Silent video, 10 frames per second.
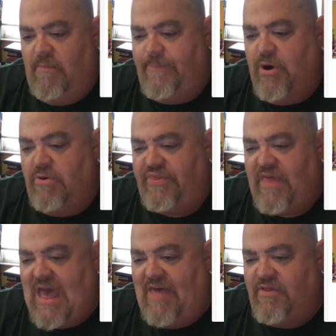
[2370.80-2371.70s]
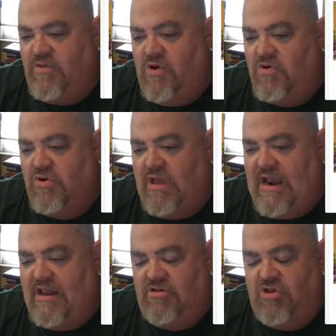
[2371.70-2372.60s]
both at the local
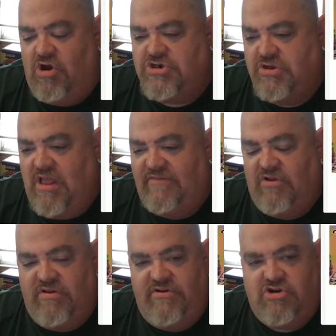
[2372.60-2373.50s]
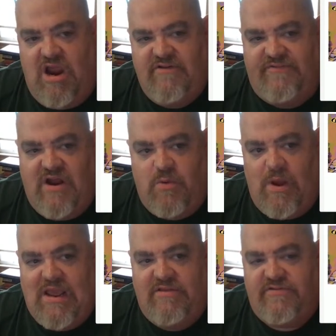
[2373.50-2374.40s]
and at a larger level, and trying to find
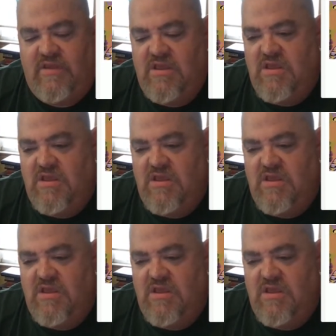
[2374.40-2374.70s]
ways